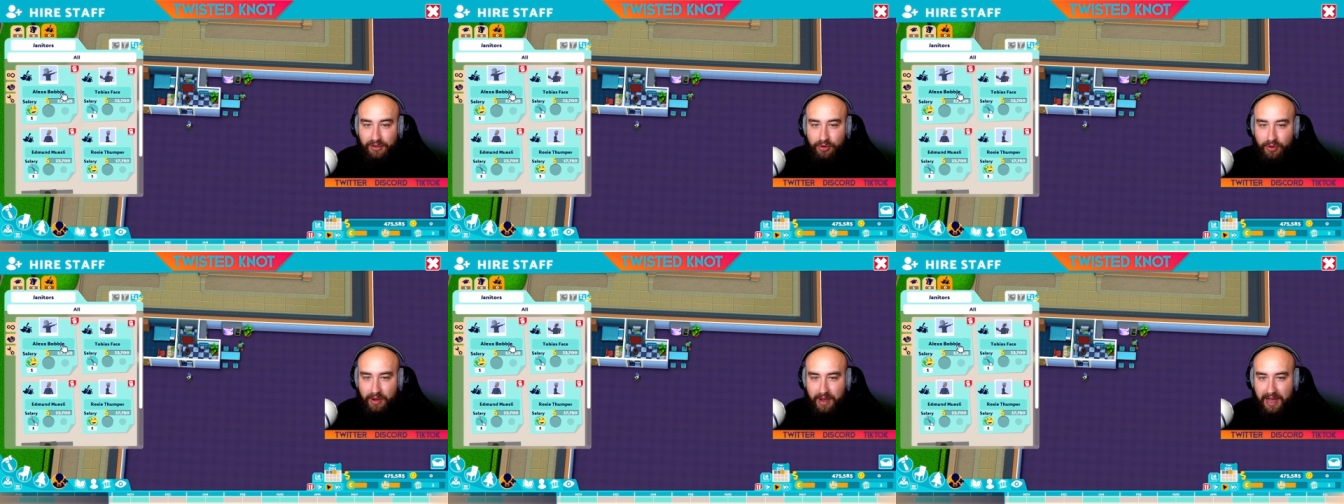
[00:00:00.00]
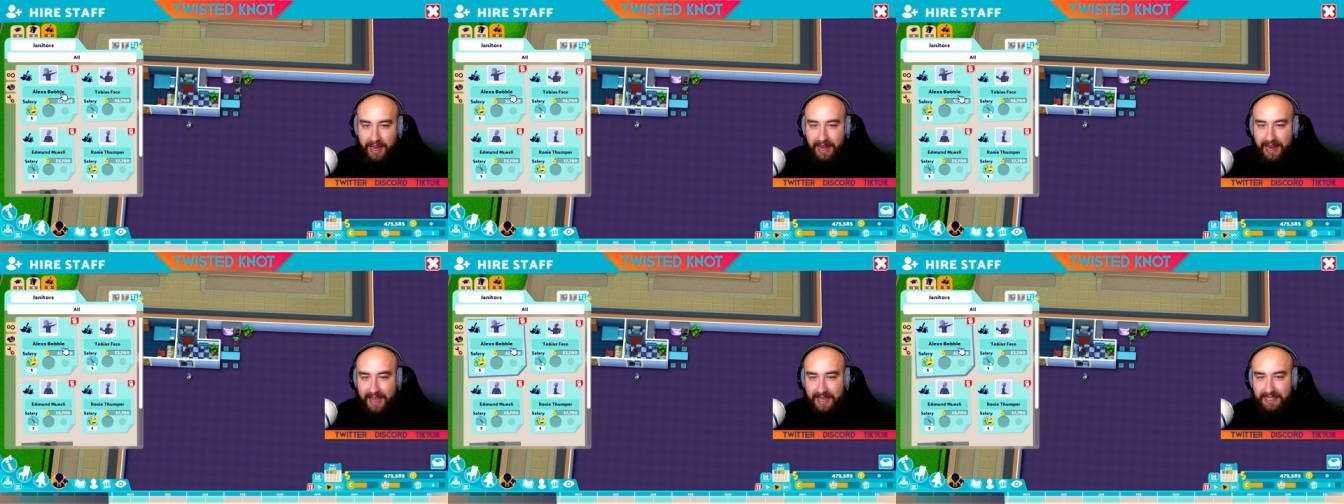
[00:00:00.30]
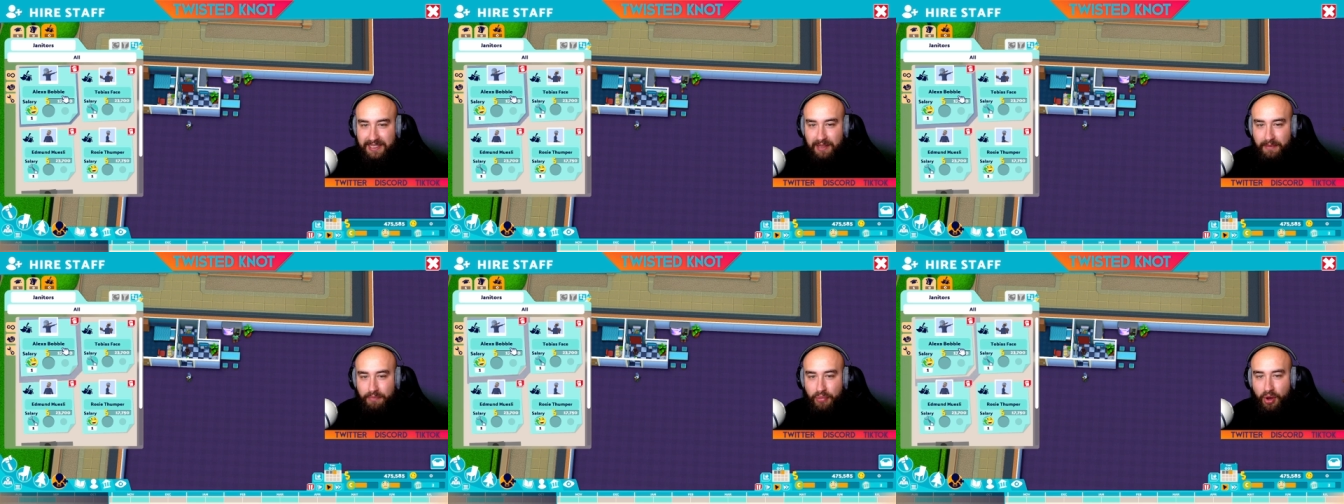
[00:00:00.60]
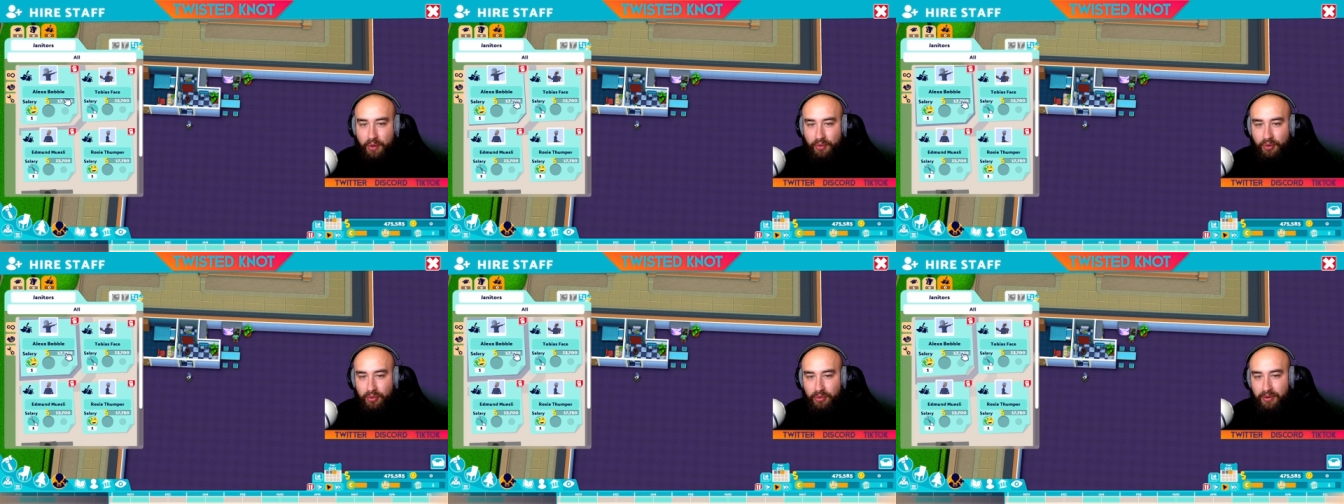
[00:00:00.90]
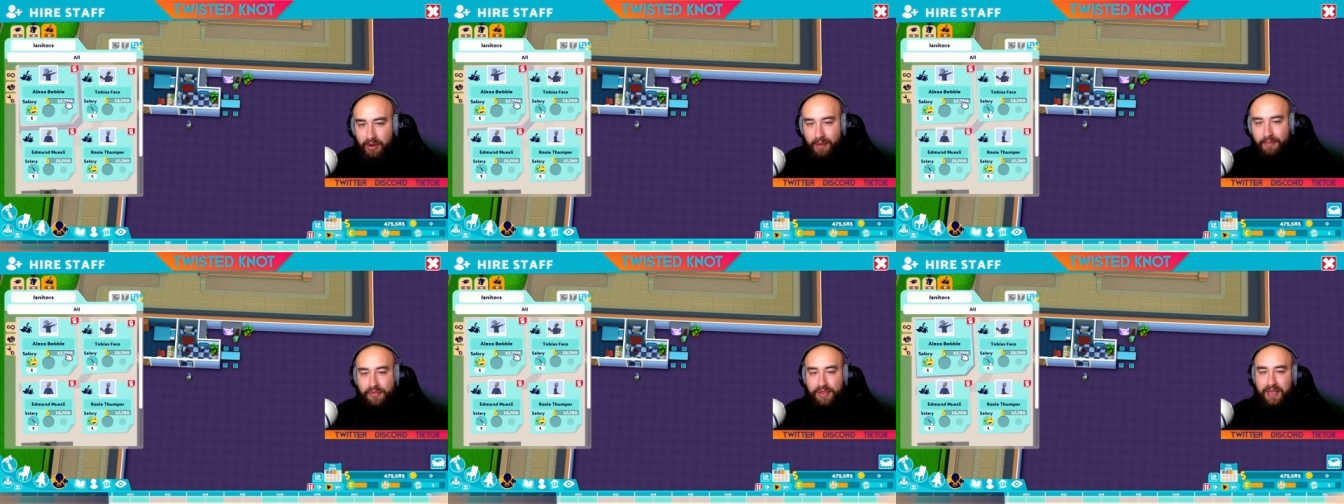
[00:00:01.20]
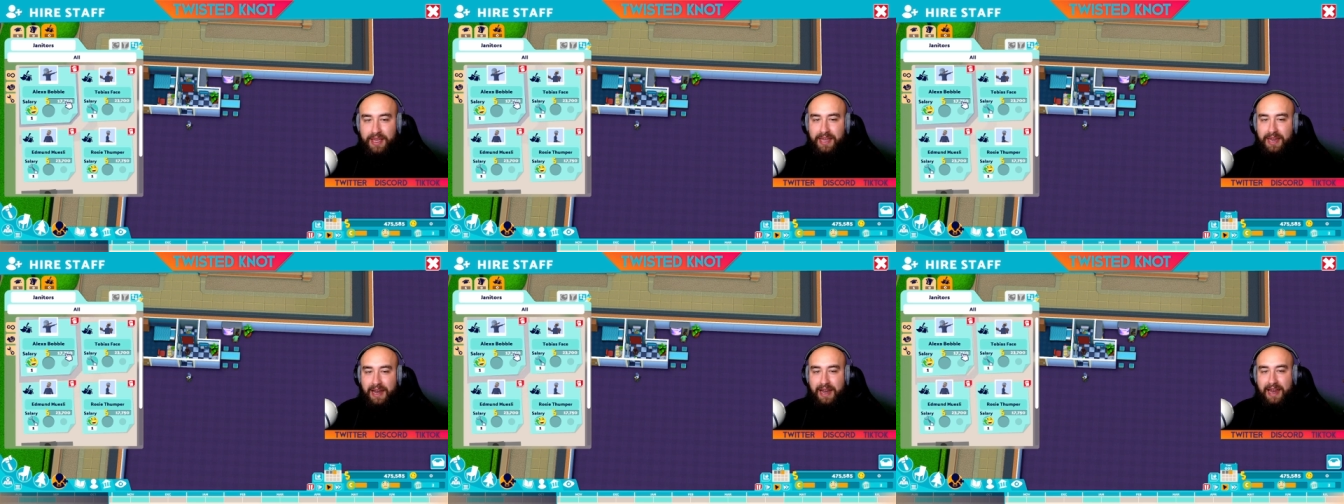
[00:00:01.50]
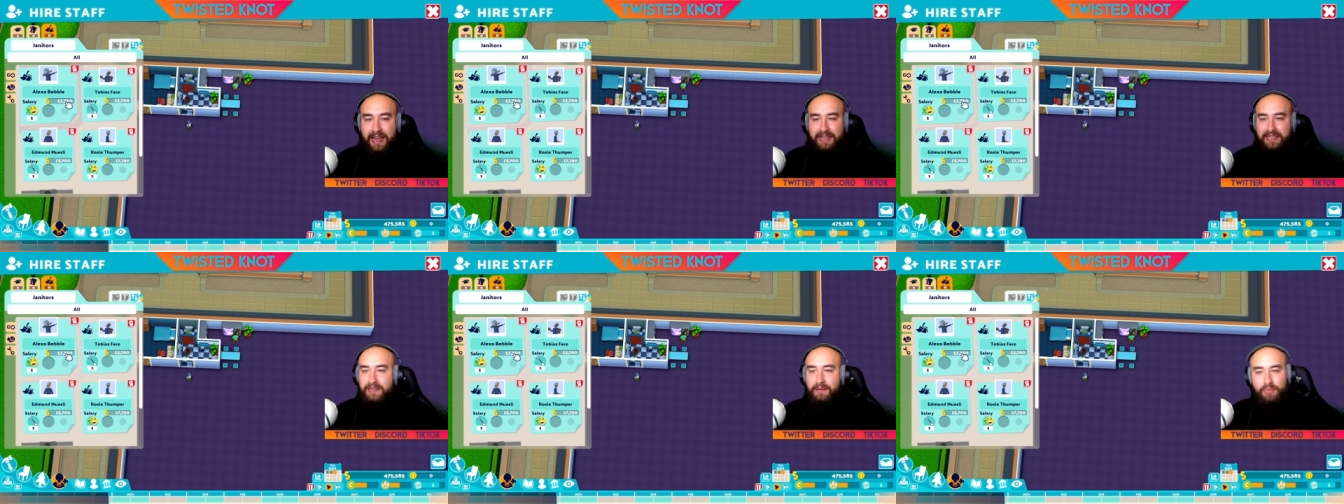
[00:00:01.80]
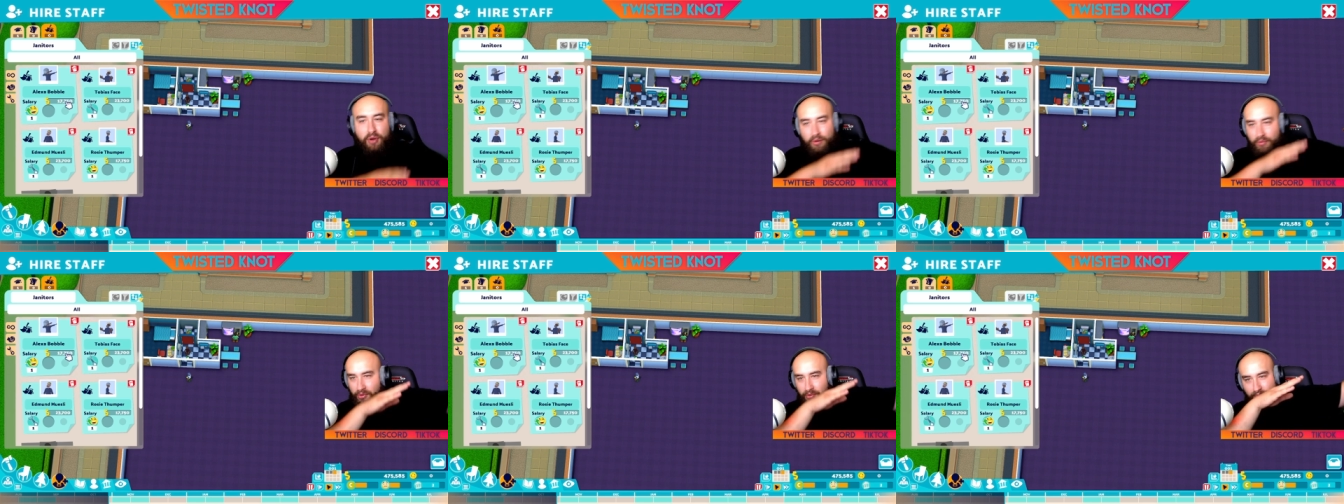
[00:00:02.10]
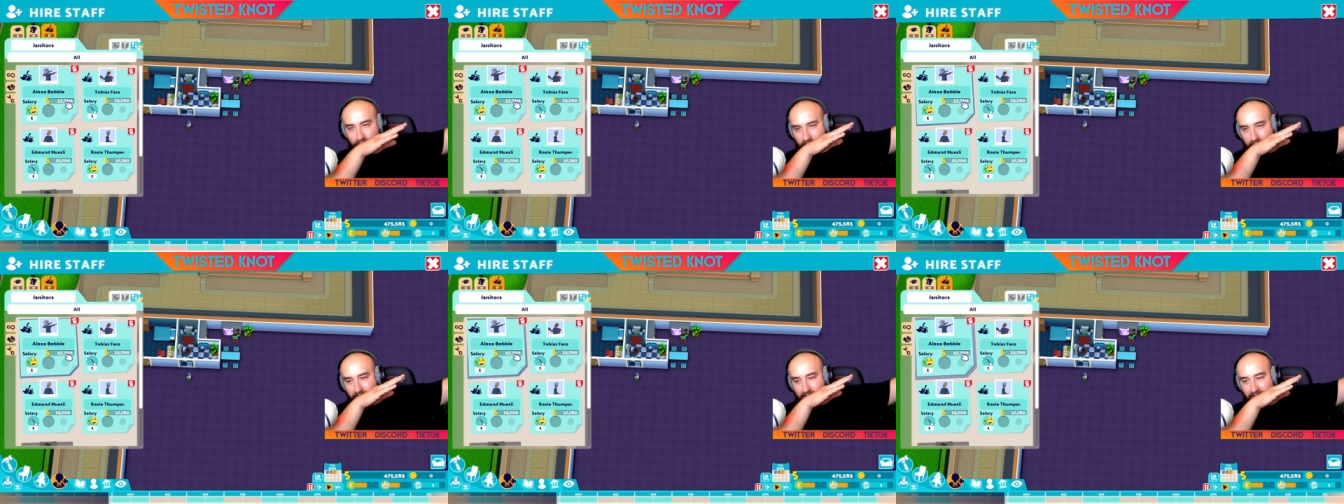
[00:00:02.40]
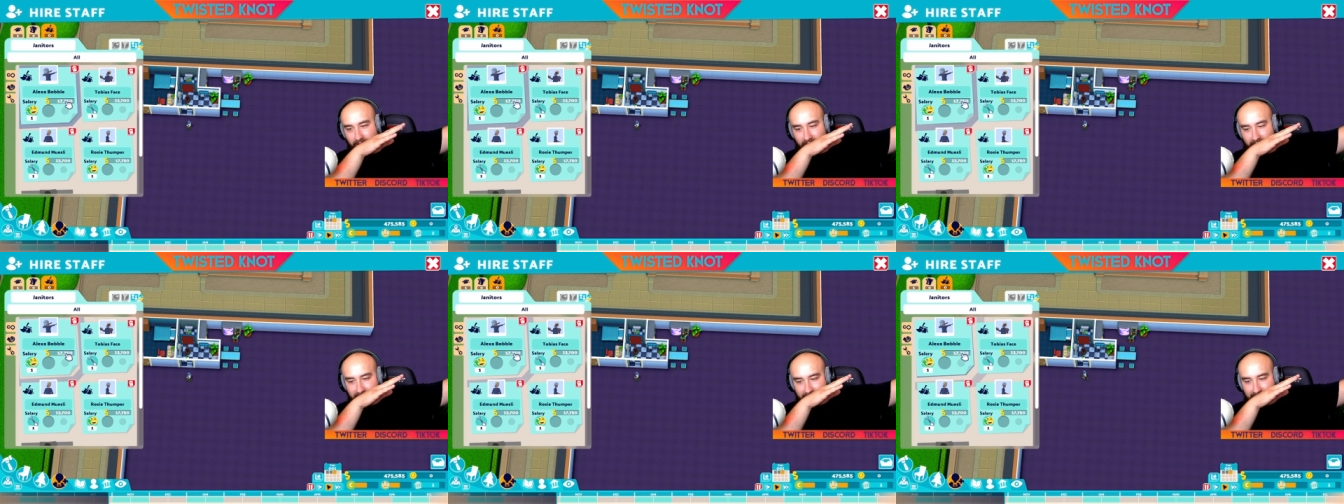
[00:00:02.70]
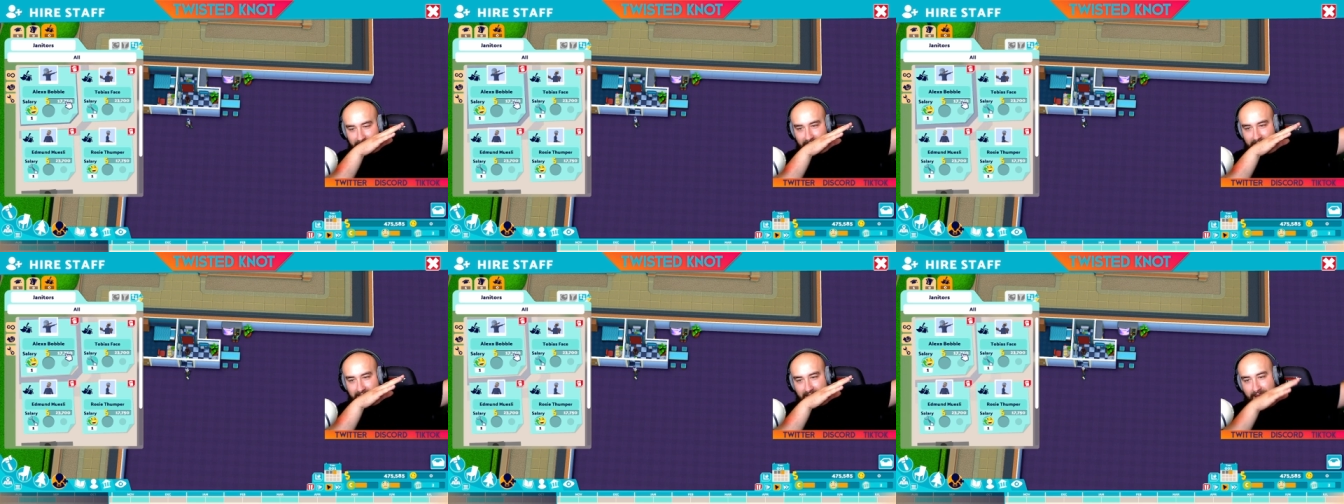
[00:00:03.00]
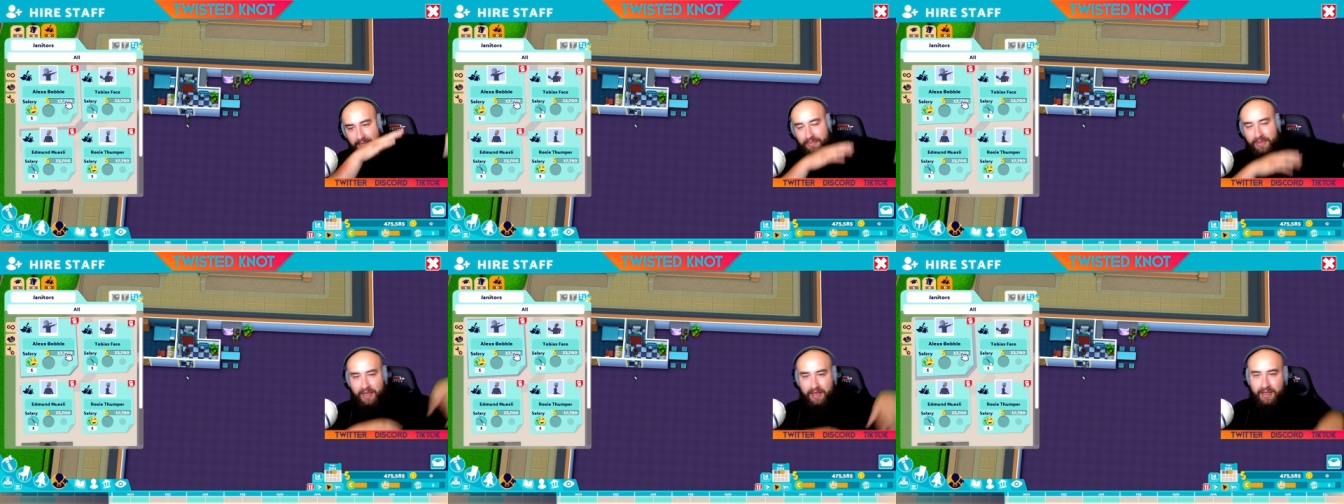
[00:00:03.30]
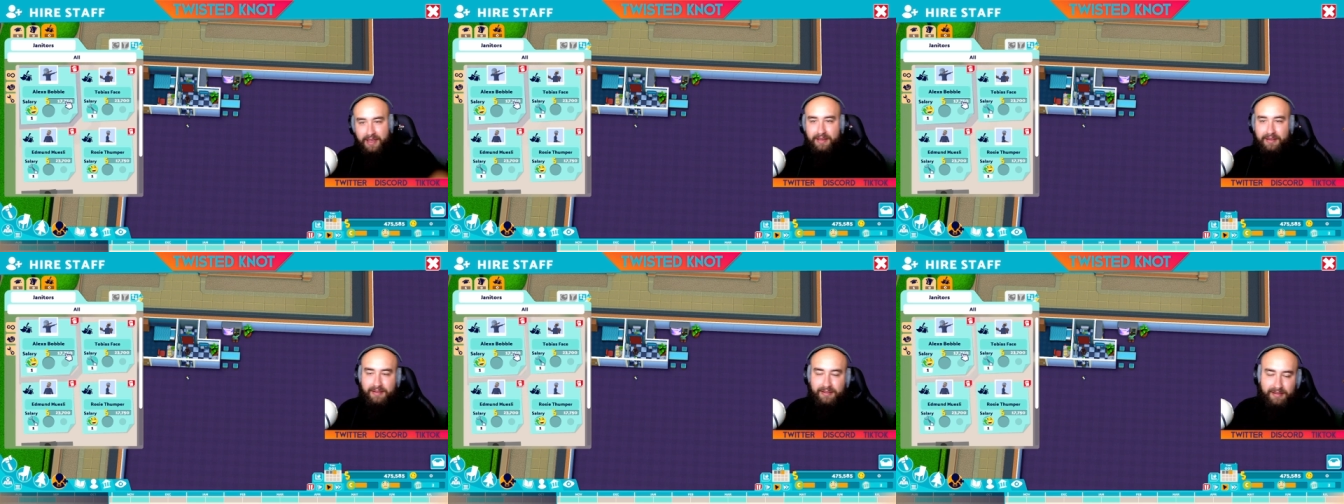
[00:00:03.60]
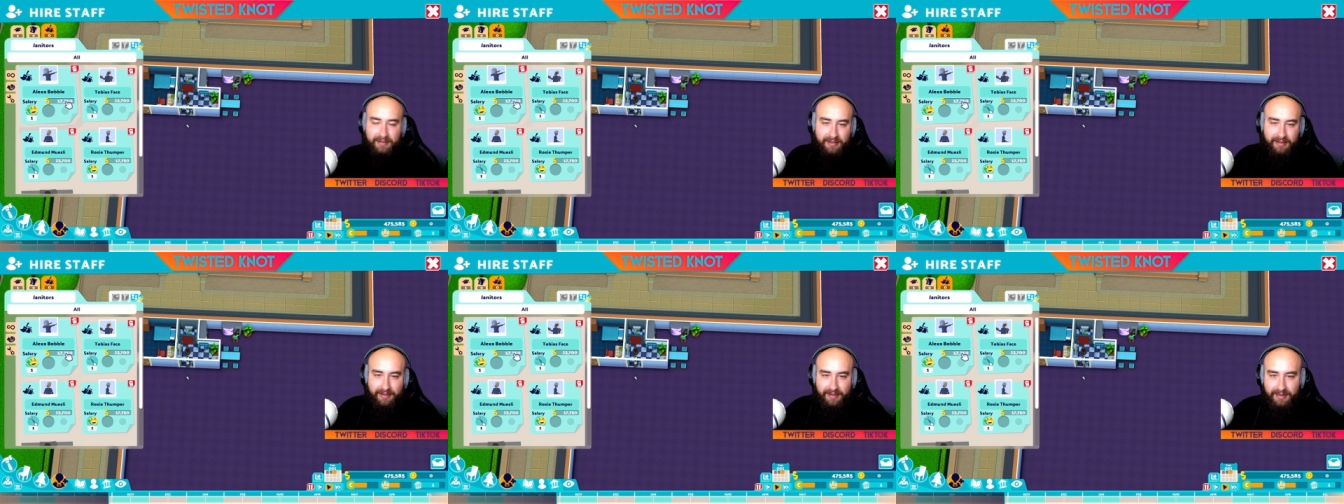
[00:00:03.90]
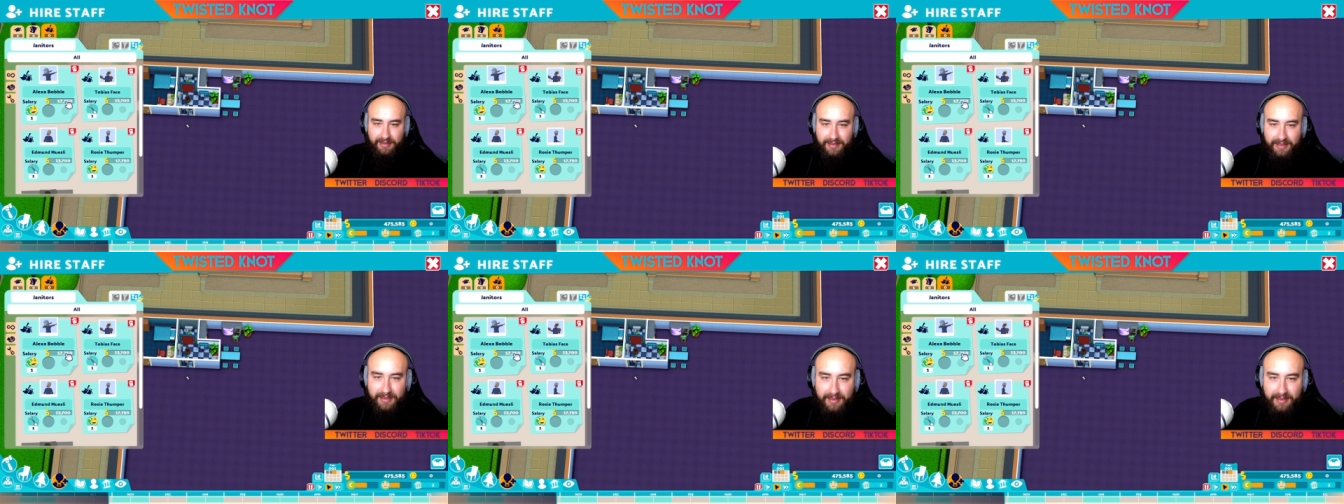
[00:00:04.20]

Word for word: Or Alexa Bobble? I'm thinking Alexa Bobble purely because of the dab there. Right.